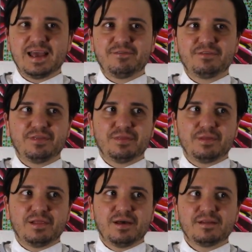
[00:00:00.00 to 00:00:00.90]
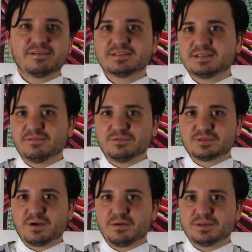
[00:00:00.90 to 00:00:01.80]
every a lot of the stuff
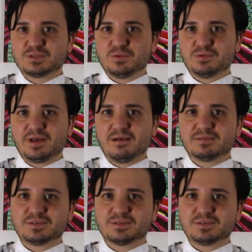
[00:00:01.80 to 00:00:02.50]
was already sold out.